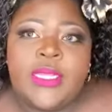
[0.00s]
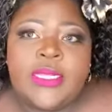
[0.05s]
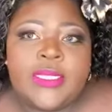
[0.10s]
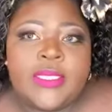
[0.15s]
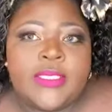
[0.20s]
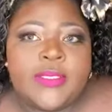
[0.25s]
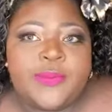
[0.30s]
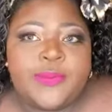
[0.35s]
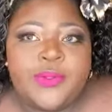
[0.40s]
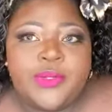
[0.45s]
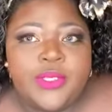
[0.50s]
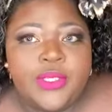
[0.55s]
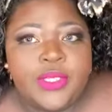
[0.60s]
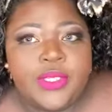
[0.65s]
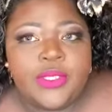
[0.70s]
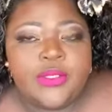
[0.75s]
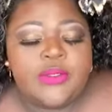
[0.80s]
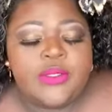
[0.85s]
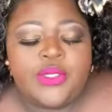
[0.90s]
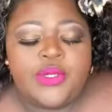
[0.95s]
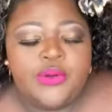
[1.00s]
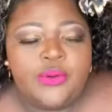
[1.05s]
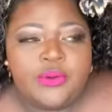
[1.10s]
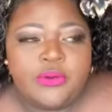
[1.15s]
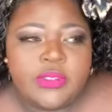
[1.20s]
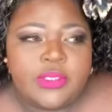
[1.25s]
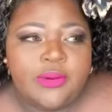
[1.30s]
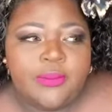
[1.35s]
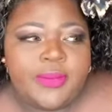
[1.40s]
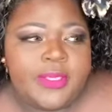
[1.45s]
These beauty
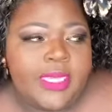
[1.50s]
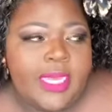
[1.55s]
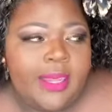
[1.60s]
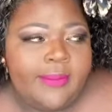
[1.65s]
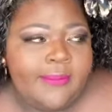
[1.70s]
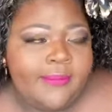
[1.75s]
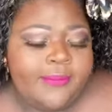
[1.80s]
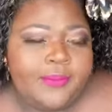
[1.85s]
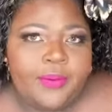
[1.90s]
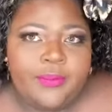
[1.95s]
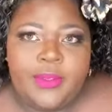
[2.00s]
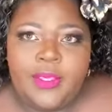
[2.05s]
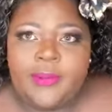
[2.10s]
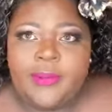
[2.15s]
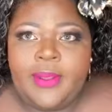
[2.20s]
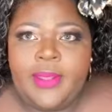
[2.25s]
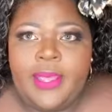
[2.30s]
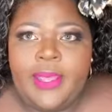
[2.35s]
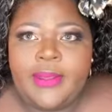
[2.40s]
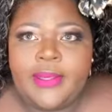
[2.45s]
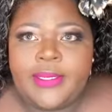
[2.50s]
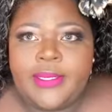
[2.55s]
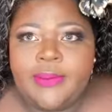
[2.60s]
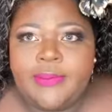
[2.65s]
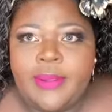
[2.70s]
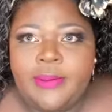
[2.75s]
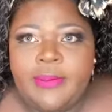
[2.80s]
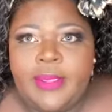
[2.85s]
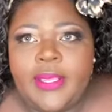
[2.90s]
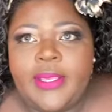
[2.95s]
gurus gonna be coming for me about how I did
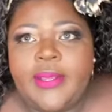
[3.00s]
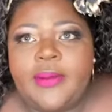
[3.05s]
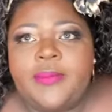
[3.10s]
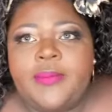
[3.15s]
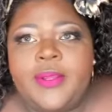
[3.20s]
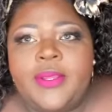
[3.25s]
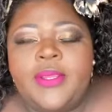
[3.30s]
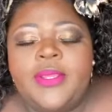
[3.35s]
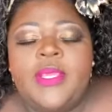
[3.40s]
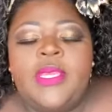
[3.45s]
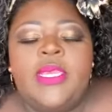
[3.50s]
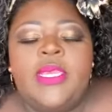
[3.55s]
my makeup, but